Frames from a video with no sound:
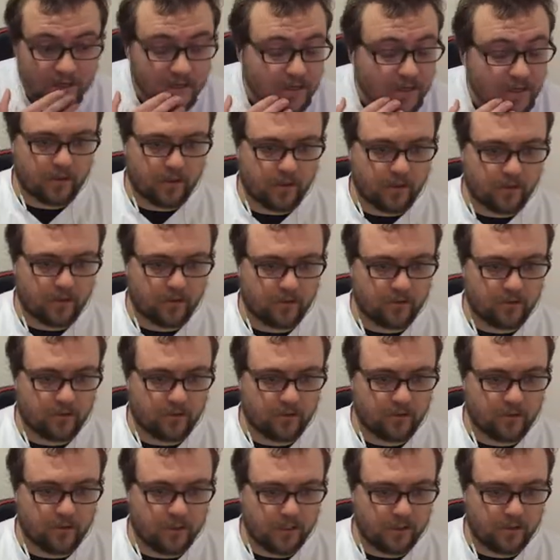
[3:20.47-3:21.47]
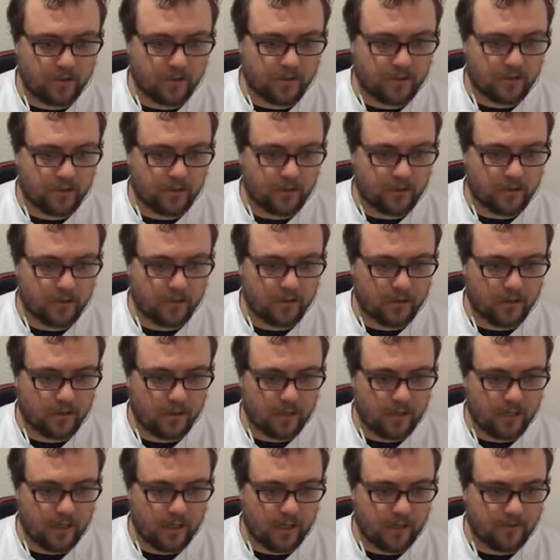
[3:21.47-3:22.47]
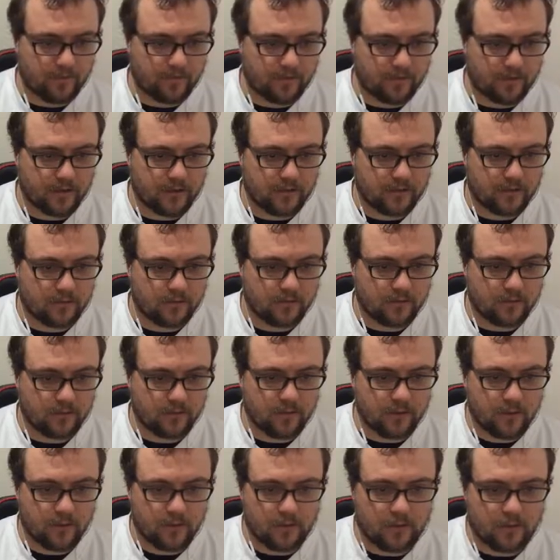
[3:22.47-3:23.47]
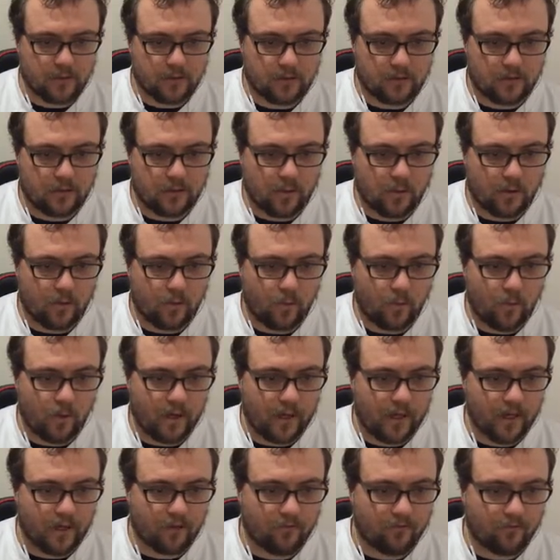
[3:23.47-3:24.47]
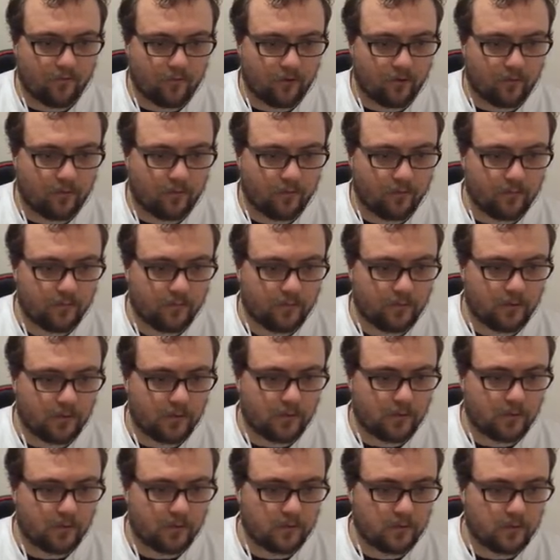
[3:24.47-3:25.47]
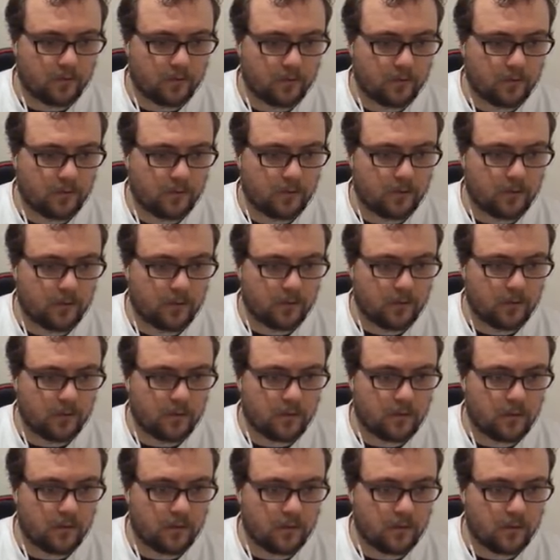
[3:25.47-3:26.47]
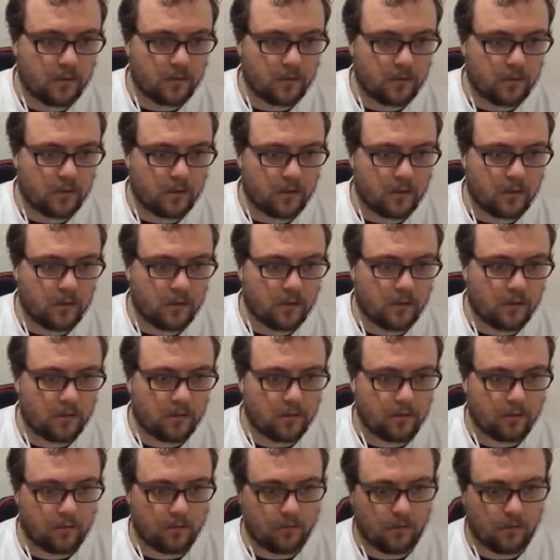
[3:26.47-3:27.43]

We're going to stretch left. Away from... Breaking through up the